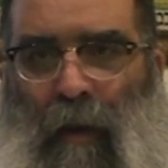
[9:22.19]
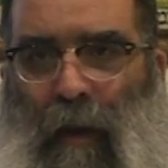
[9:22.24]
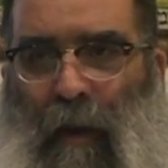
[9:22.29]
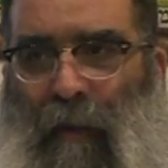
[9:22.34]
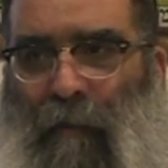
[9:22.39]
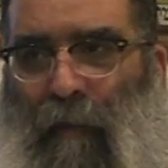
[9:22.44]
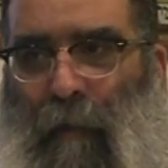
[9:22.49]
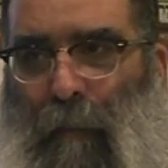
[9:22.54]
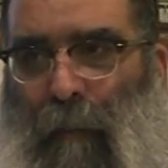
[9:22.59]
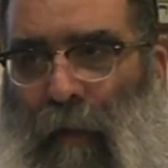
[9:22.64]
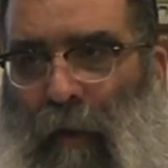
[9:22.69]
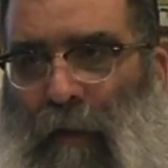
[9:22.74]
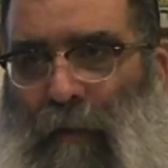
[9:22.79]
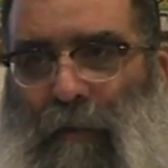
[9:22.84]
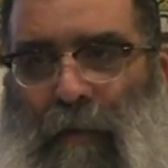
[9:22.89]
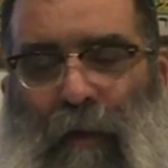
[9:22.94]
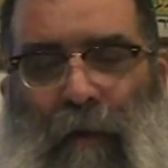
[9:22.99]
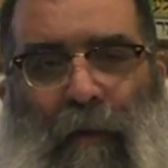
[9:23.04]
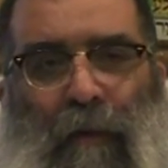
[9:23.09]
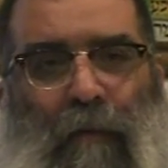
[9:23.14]
if a
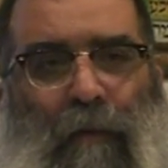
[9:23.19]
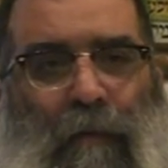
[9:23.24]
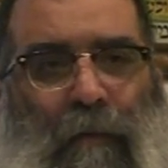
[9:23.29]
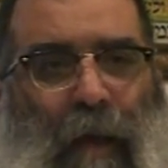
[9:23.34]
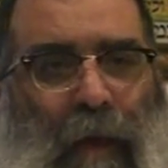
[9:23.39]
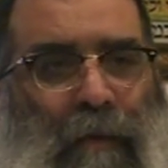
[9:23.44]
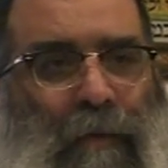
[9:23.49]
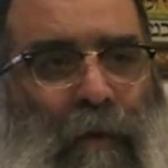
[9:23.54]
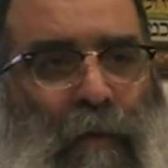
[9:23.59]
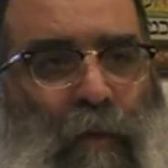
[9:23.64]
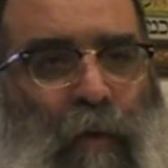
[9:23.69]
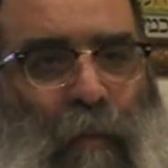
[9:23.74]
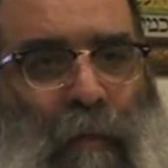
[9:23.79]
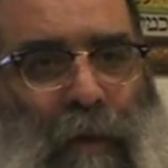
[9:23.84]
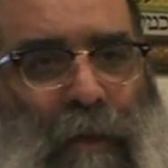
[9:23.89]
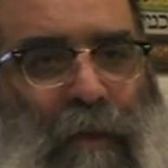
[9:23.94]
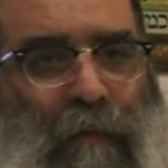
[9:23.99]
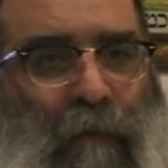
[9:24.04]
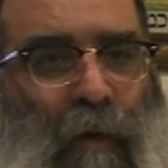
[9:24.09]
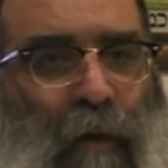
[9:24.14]
person doesn't do
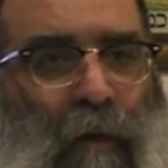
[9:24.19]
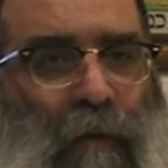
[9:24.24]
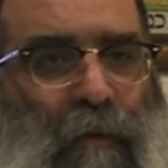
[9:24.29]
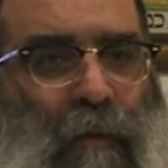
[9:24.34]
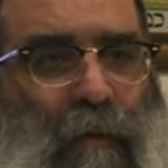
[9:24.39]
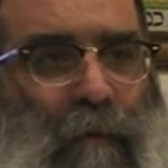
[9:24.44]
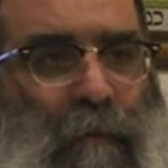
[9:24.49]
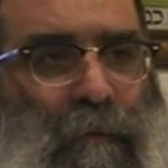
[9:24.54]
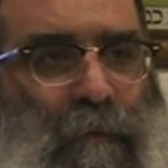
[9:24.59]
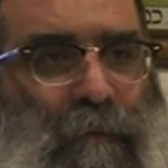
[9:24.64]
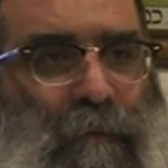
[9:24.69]
mitzvot